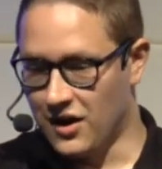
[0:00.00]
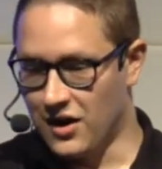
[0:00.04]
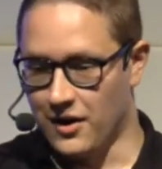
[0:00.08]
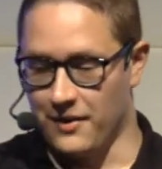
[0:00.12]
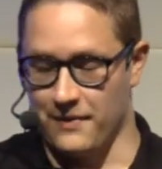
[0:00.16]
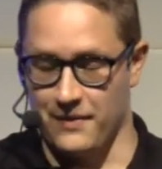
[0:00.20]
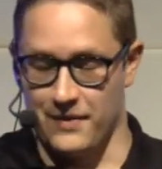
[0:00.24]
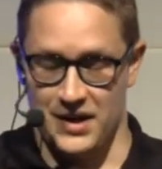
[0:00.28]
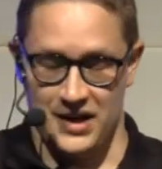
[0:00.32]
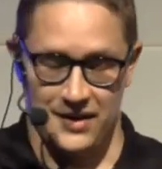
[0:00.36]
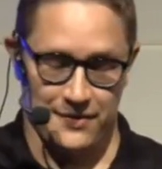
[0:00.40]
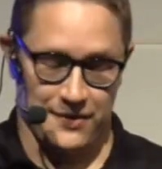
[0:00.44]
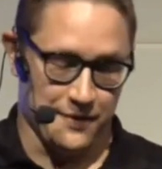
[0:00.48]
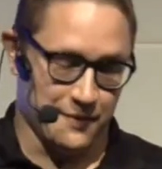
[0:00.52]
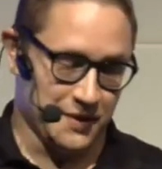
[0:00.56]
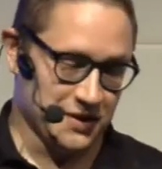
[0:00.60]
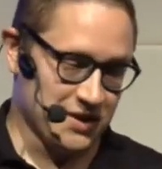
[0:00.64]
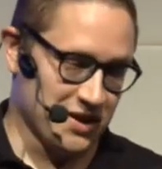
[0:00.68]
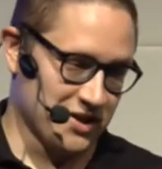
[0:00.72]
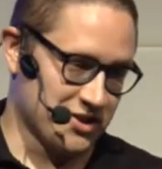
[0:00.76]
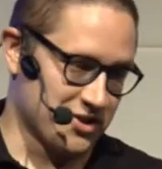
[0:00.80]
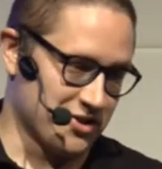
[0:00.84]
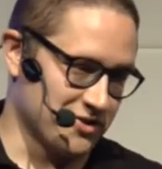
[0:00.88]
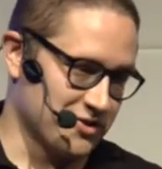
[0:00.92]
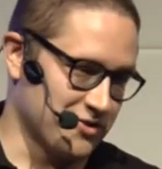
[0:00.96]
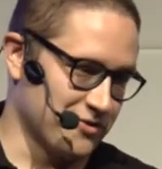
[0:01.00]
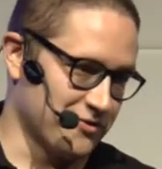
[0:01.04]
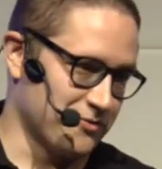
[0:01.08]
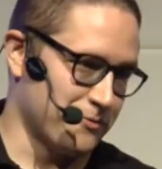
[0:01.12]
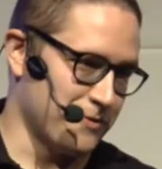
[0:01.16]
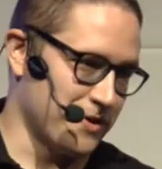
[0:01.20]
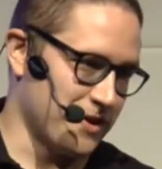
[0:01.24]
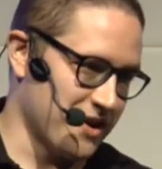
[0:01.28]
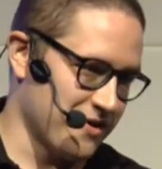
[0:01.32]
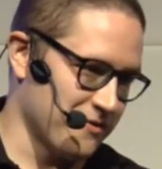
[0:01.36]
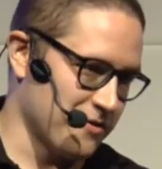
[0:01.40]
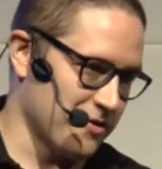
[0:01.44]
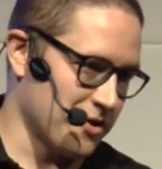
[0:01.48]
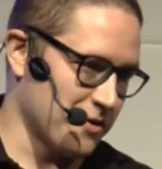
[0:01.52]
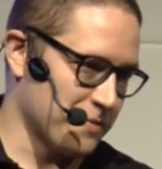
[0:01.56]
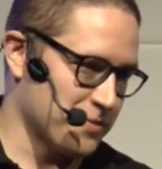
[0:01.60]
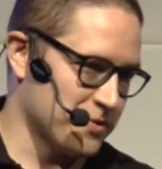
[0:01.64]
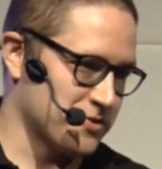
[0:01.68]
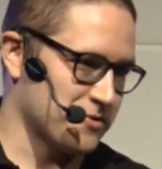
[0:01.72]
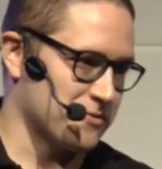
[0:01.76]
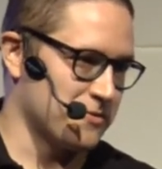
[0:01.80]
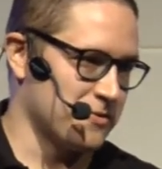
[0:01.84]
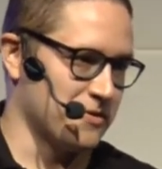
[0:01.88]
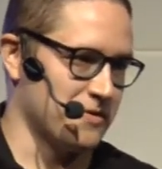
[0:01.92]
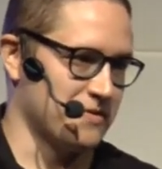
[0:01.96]
Implementations of
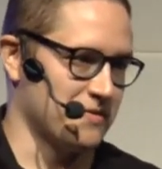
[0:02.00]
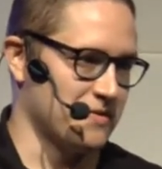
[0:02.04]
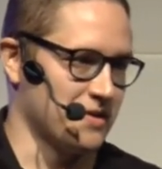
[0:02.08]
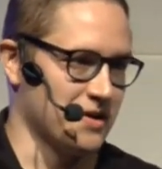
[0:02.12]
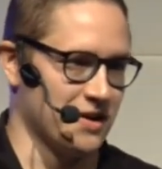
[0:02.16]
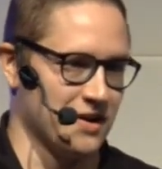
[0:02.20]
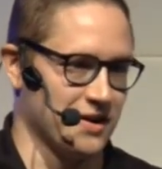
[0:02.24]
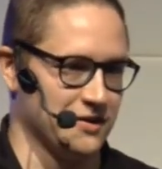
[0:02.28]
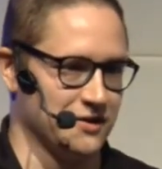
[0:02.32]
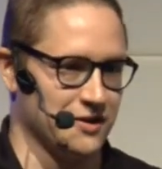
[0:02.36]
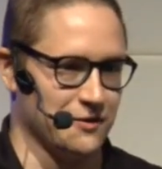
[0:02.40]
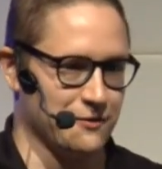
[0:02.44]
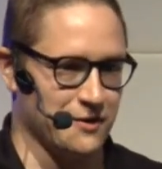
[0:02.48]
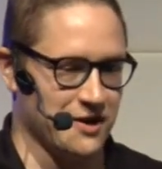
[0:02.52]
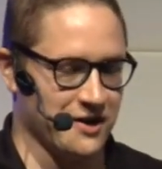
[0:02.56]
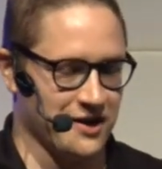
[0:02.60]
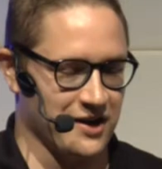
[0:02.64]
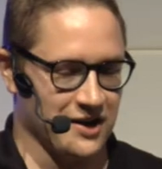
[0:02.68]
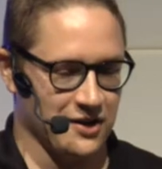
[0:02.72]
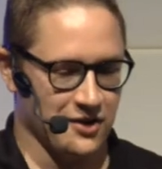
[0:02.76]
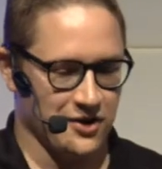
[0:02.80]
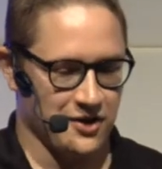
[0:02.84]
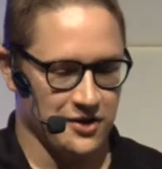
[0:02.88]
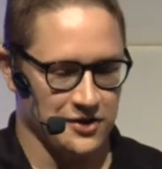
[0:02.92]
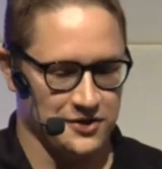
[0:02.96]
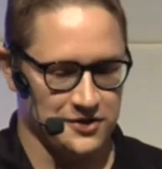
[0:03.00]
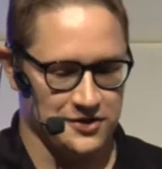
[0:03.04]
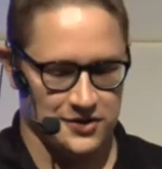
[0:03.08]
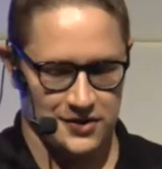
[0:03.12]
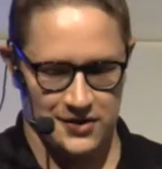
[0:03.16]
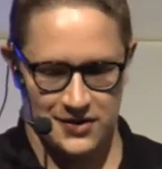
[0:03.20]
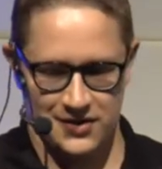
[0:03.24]
DevOps, they vary a lot.